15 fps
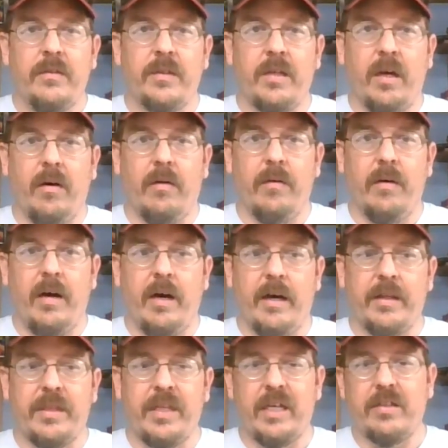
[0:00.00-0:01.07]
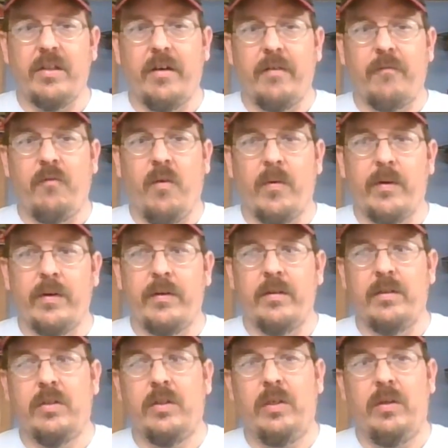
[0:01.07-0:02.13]
So things to look forward
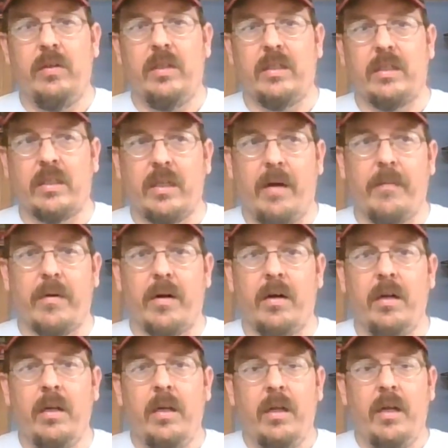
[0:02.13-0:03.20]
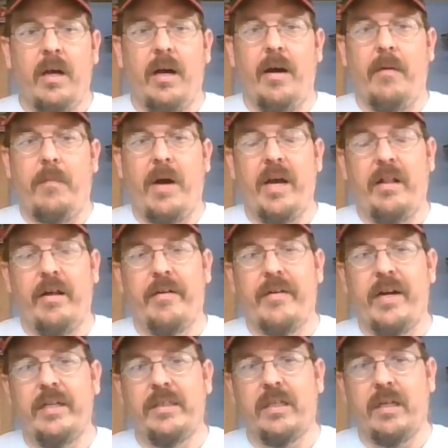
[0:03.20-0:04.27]
to this summer. Pylon
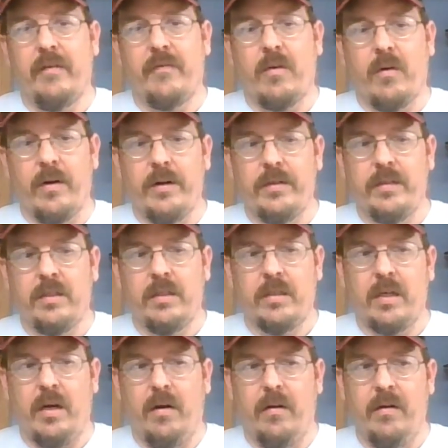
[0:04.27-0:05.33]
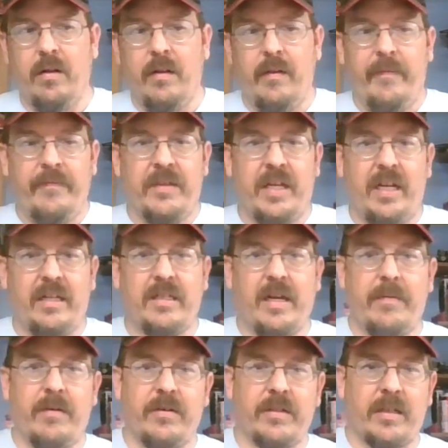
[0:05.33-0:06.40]
racing, of course. So
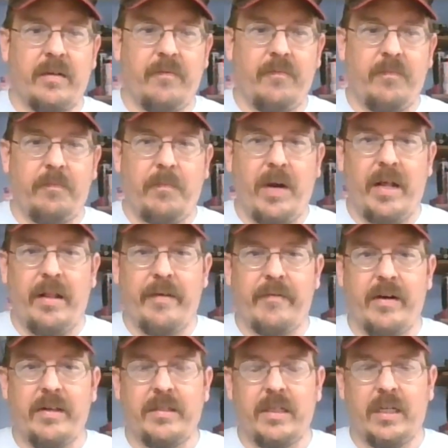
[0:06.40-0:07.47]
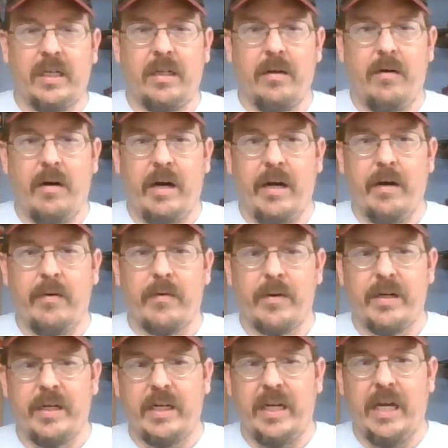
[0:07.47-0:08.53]
anytime there's a pylon racing in Ohio
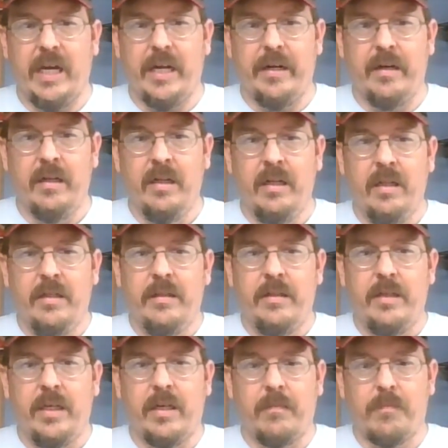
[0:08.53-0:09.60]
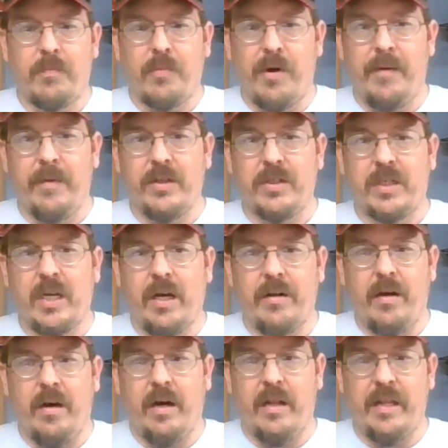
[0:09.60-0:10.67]
or Indiana, you can pretty much
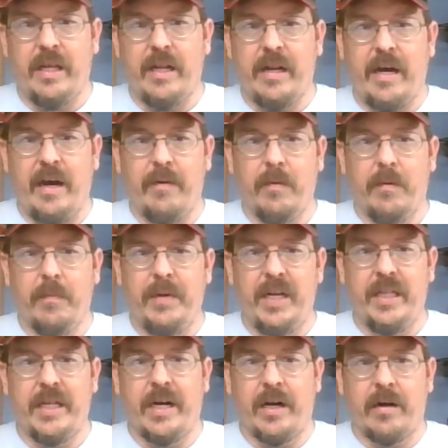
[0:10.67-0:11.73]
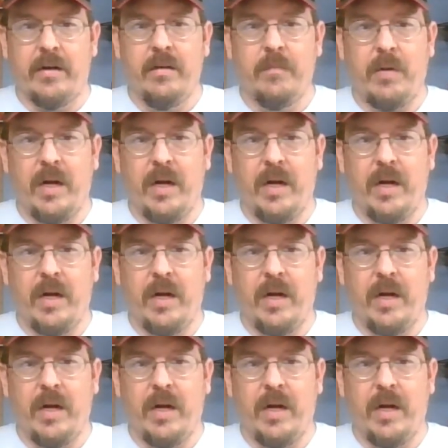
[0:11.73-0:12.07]
count on that I will be there.